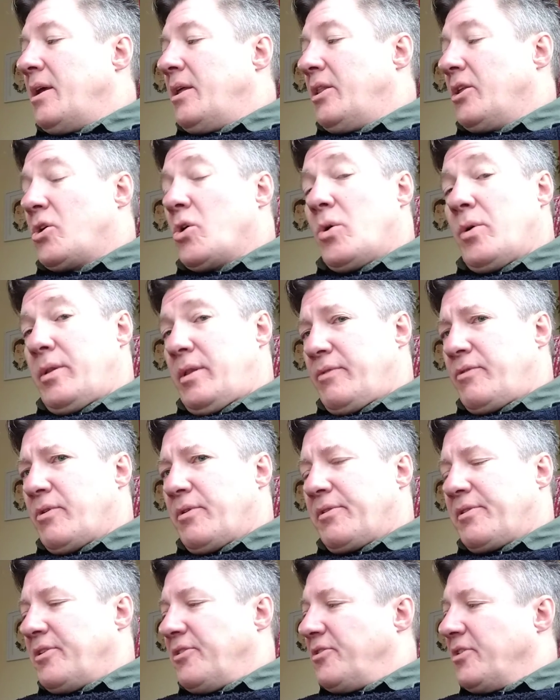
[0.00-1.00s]
The coins of
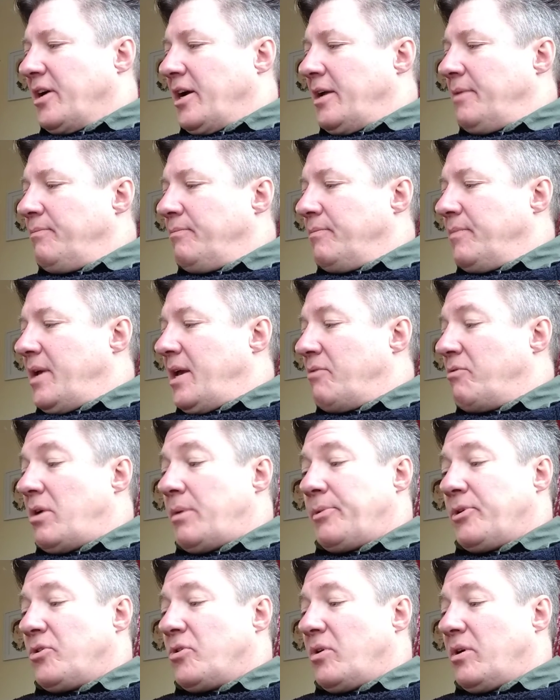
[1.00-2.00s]
Constantine, and
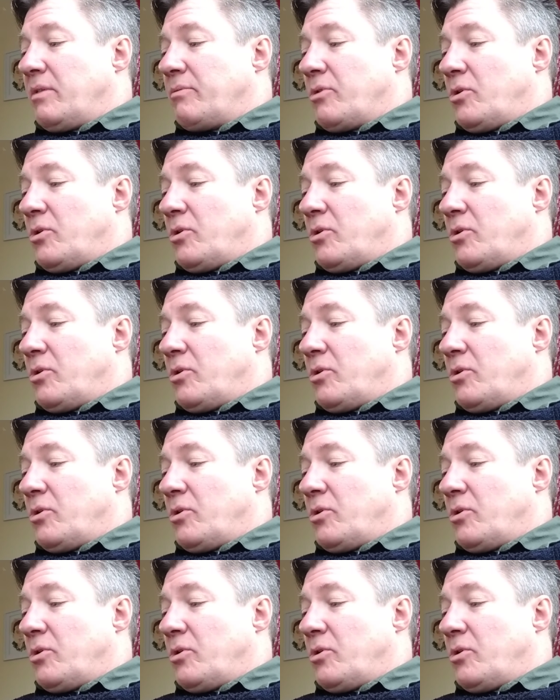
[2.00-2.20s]
Roman coins